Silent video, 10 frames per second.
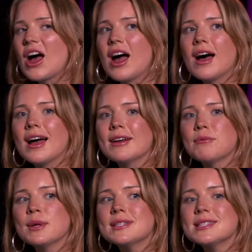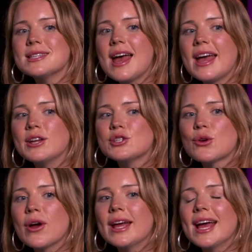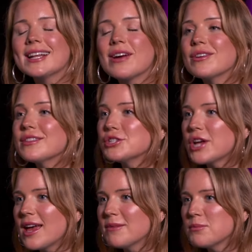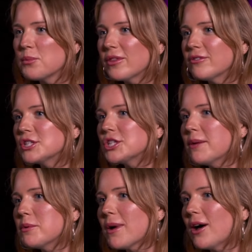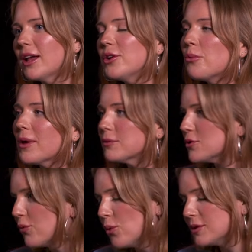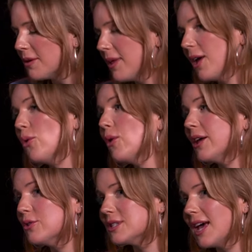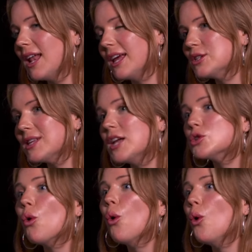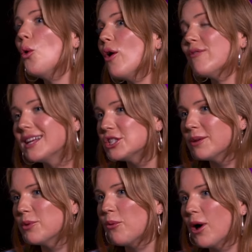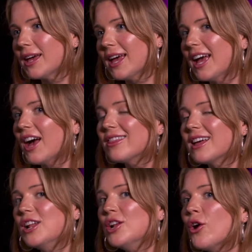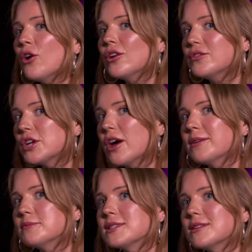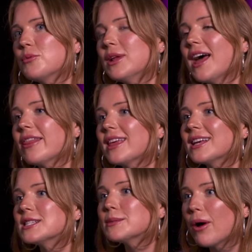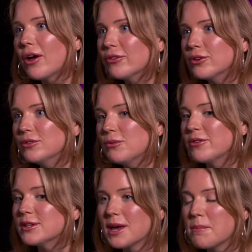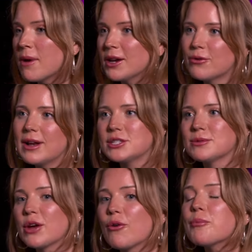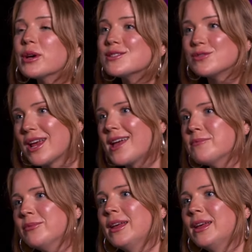I would say try and get rid of the shame, whether it's shame about like not being able to afford something or like your debt, like you said, or a relationship not working. I think a lot of times we let things spiral, whether it's like money or relationships go wrong because of shame.